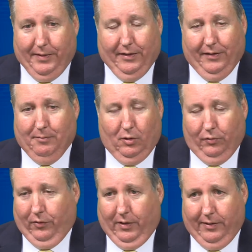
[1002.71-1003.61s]
Right. Now that I'm
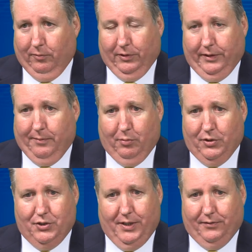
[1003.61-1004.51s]
older, I really appreciate